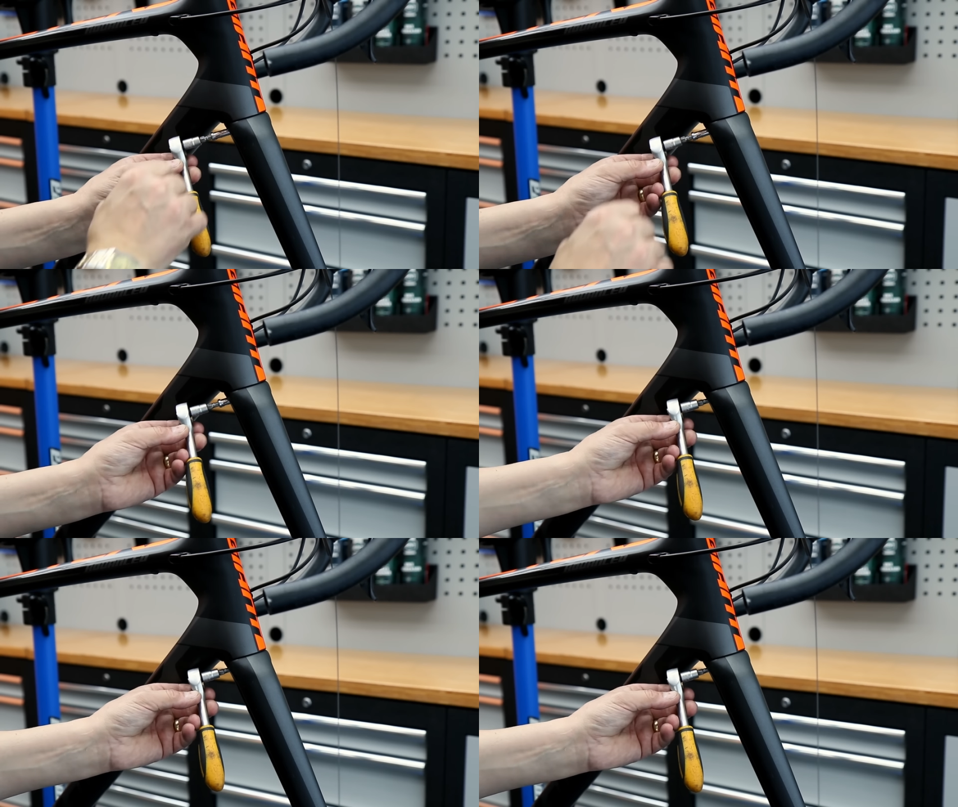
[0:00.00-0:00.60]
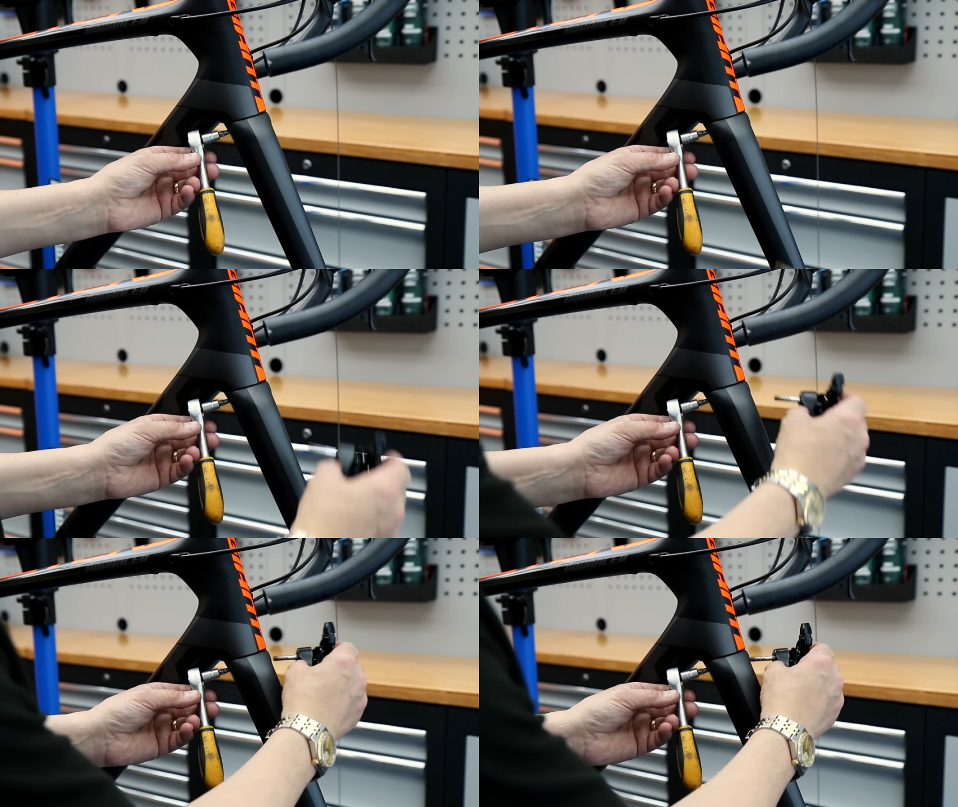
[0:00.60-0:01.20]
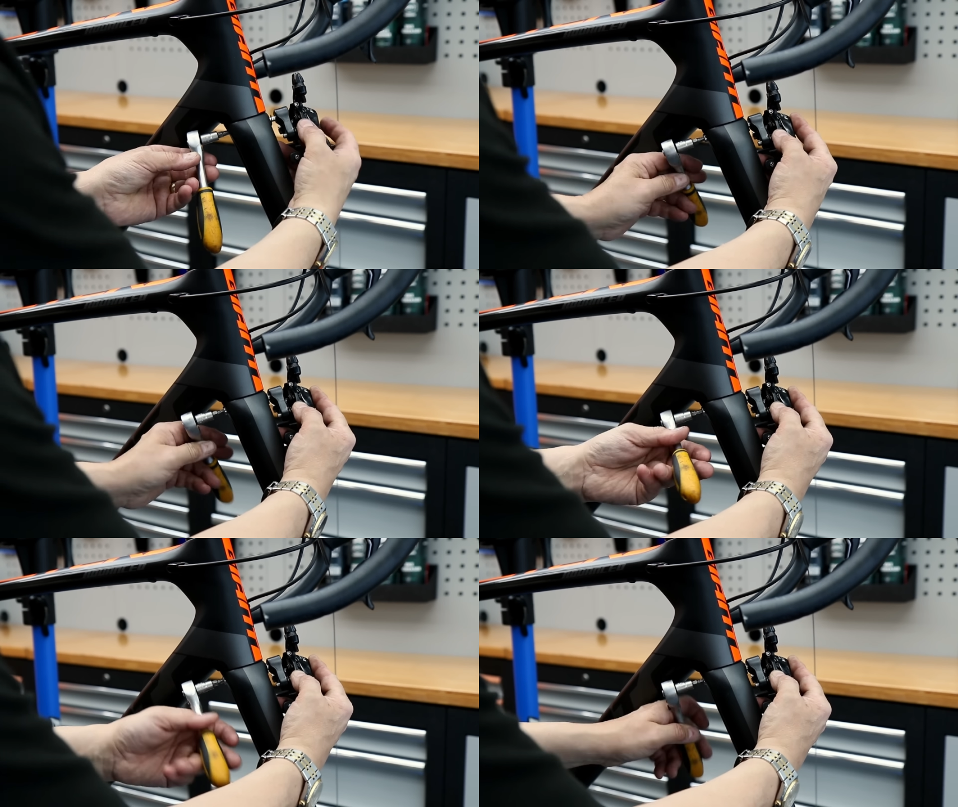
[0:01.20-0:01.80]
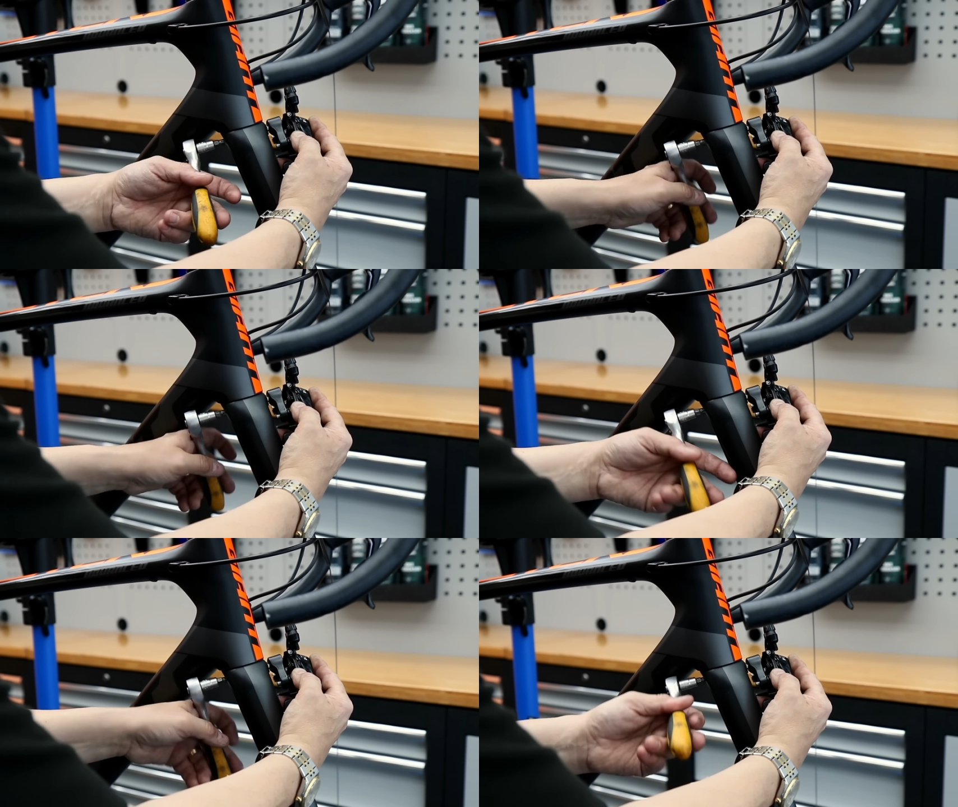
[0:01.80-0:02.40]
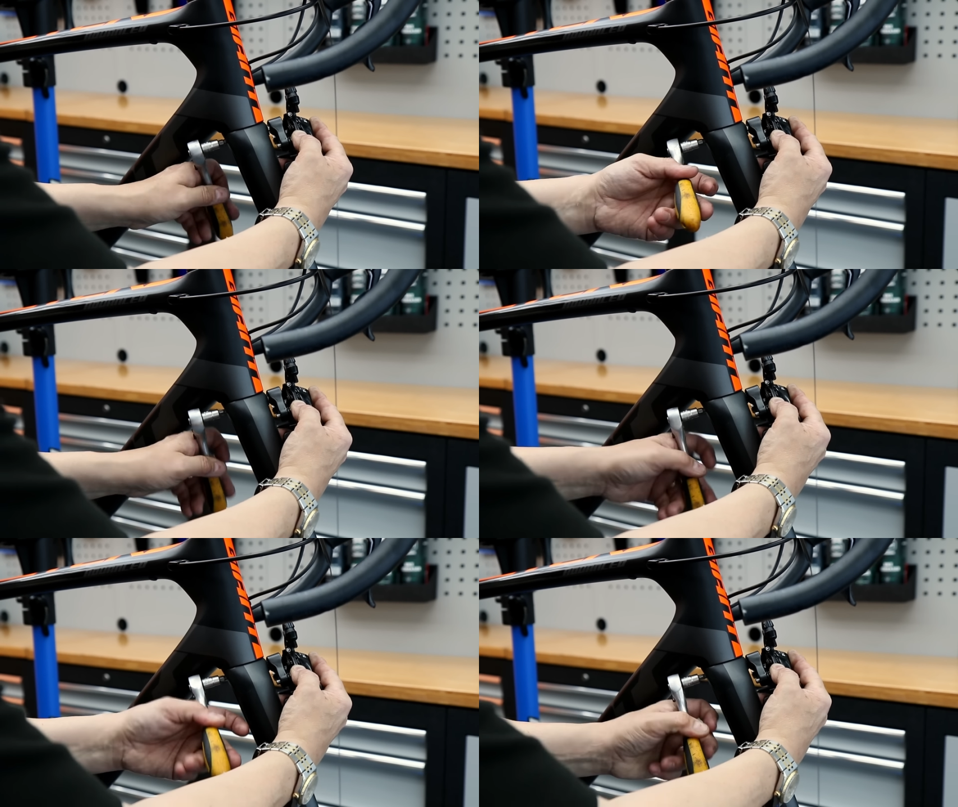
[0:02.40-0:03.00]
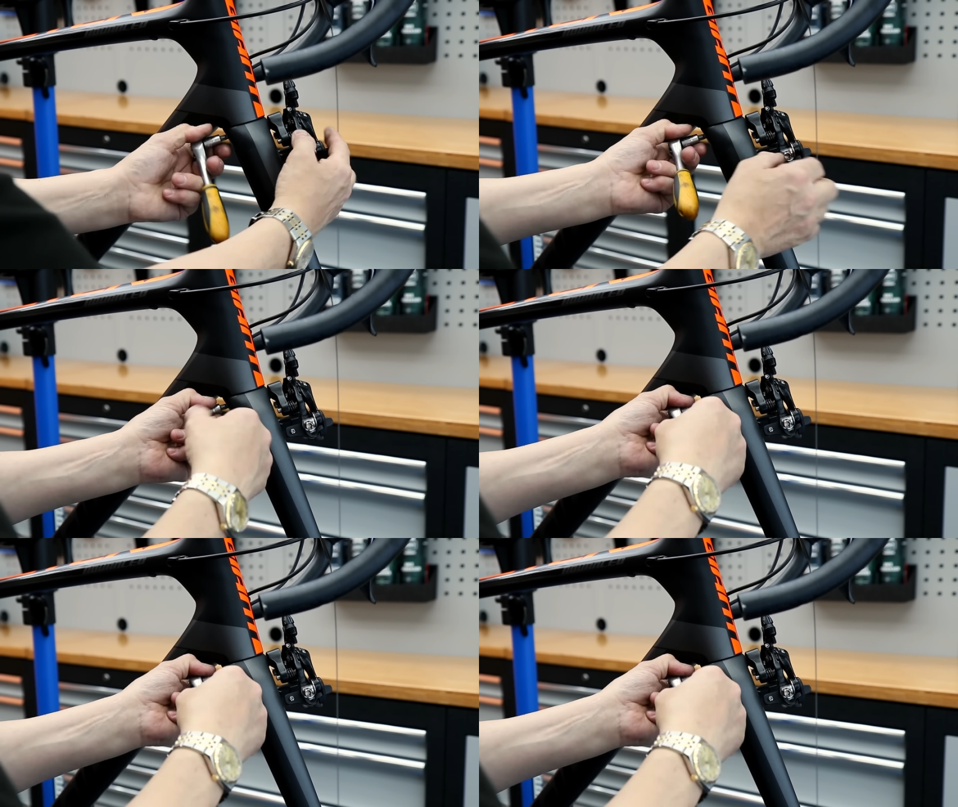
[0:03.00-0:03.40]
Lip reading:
No face is visible, so there are no lips to read.